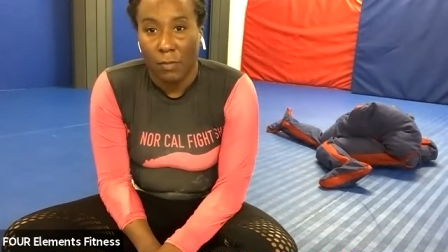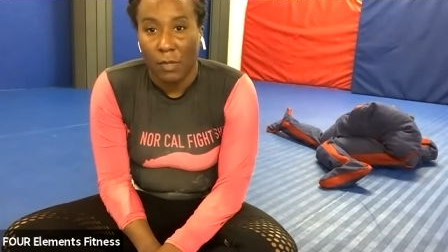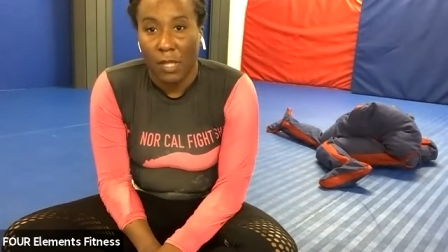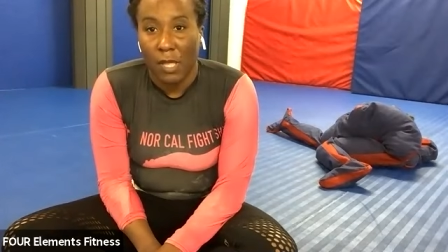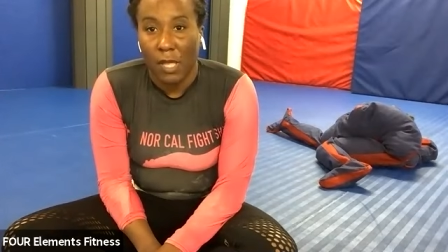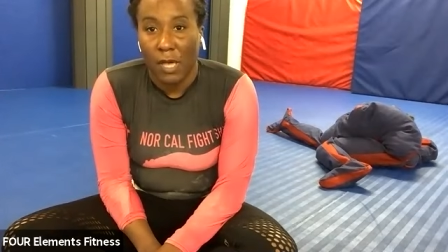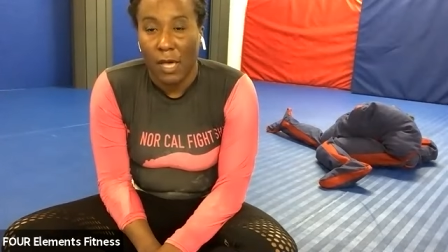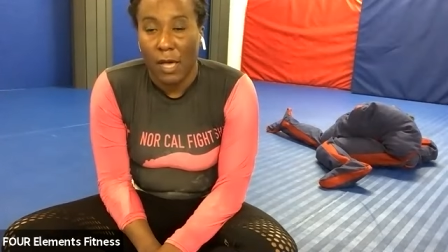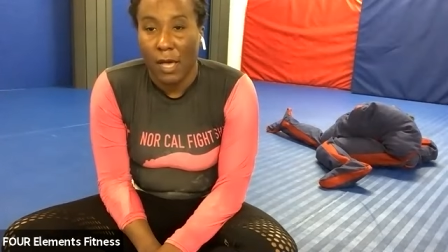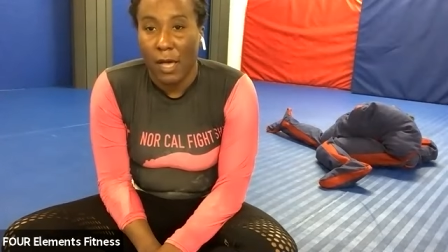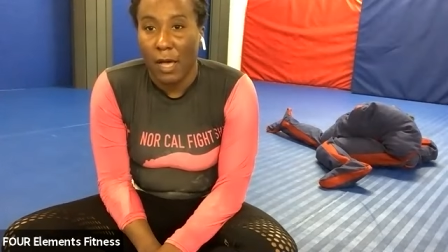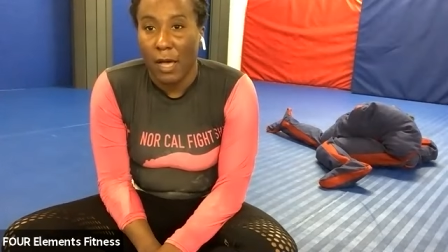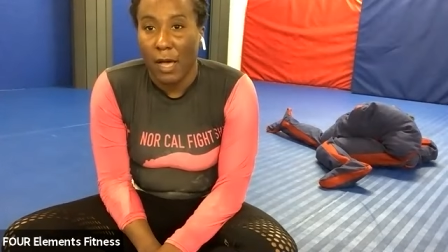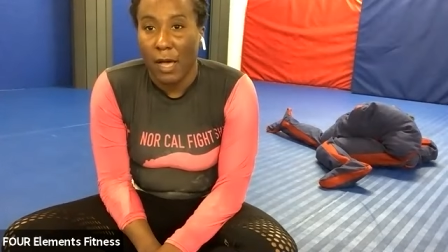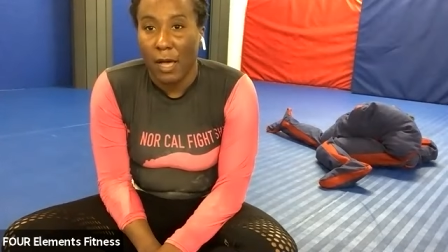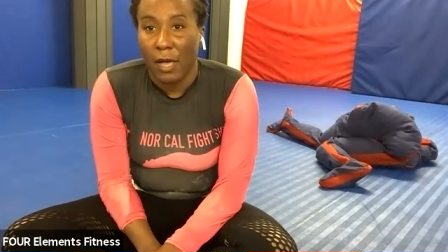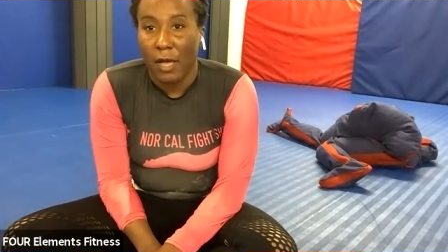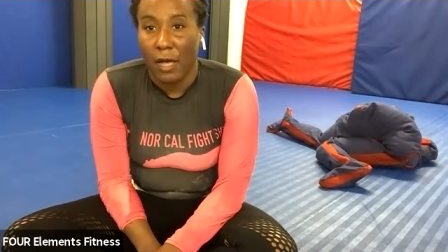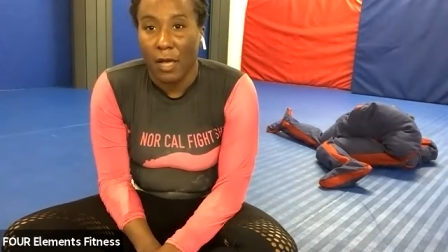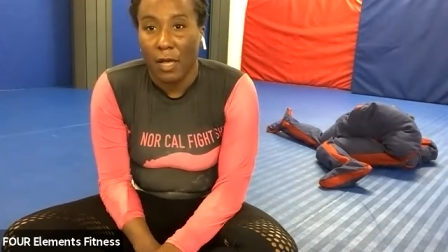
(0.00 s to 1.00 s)

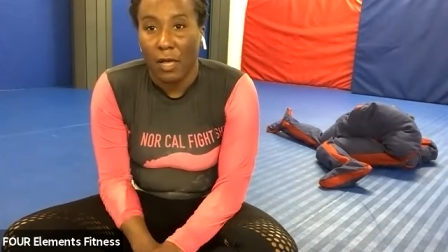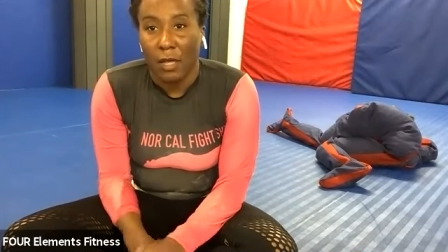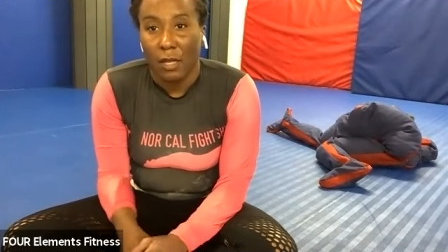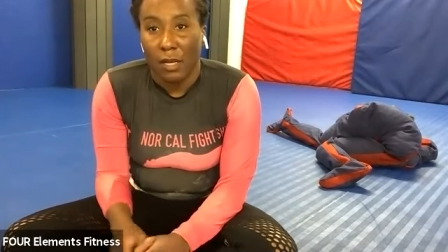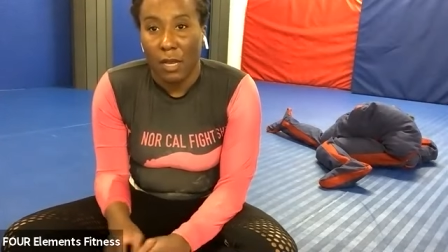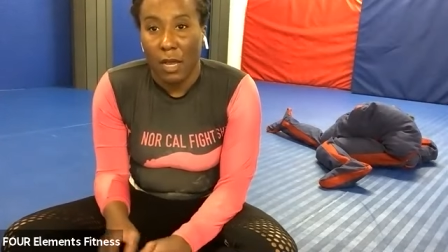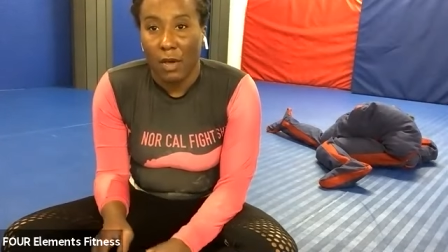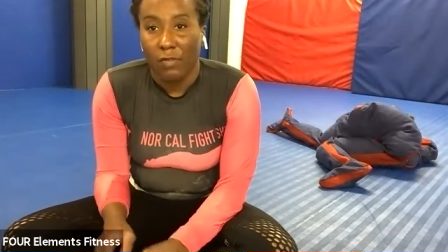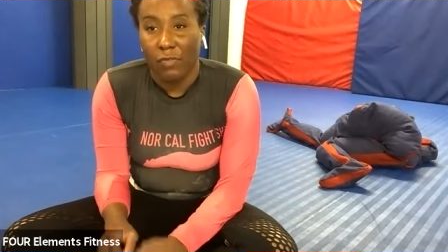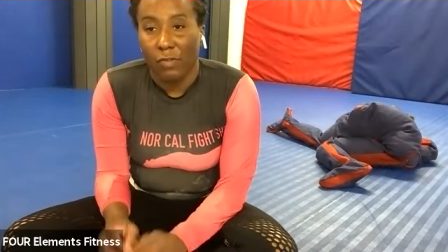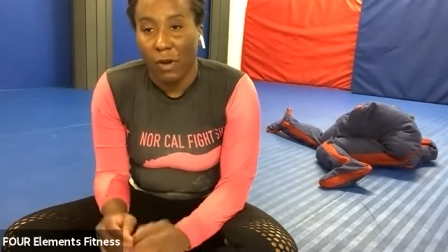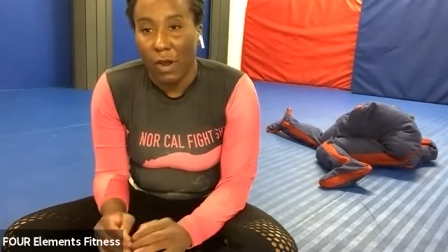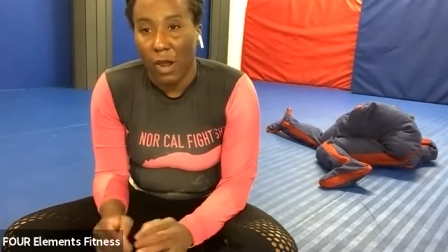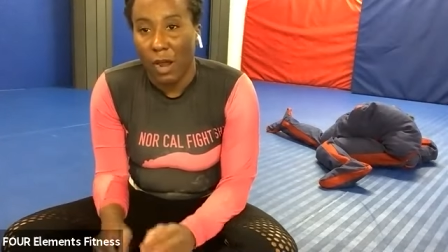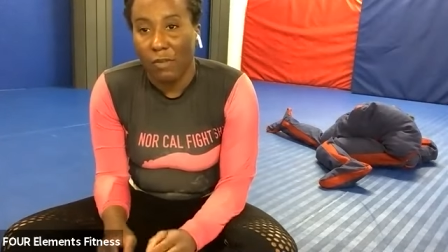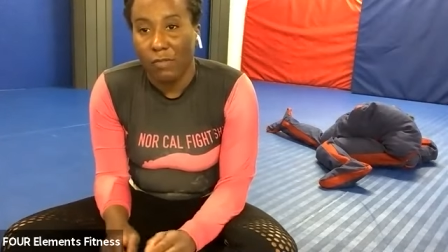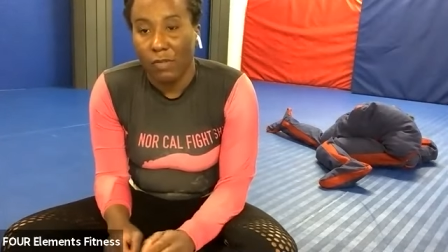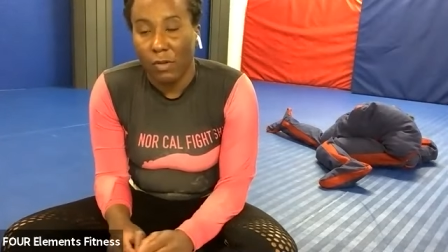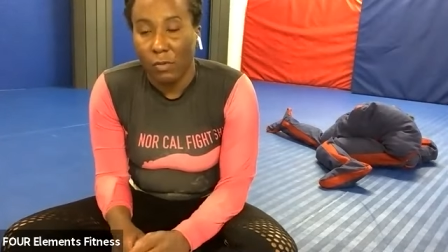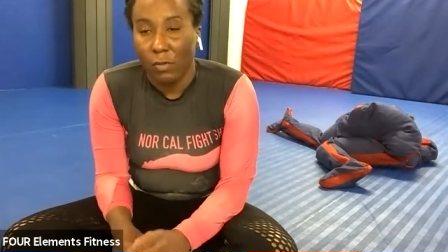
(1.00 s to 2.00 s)
Yeah. Now for
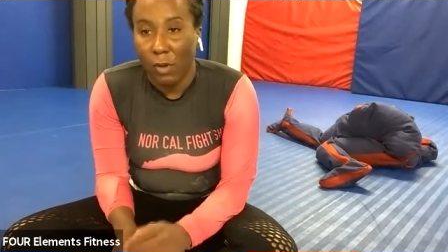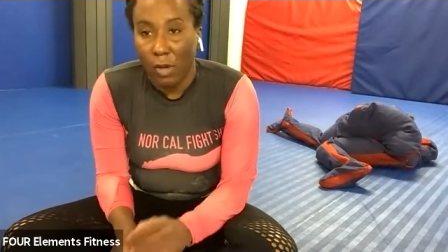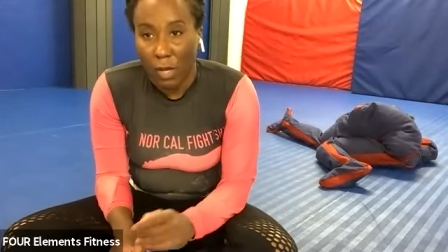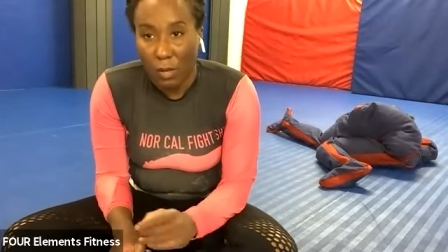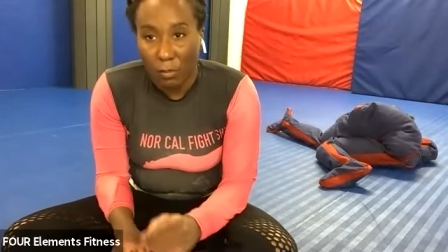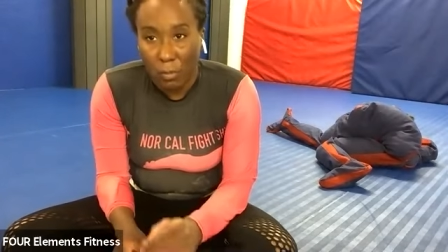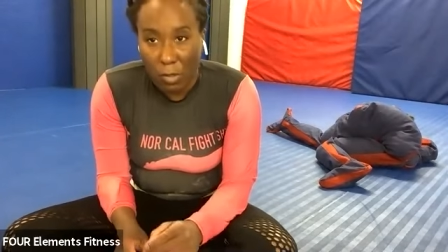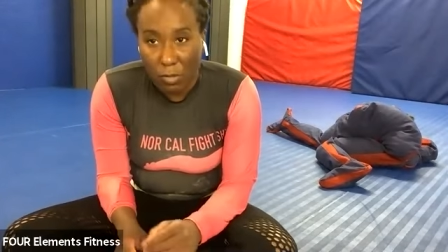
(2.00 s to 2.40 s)
everyone,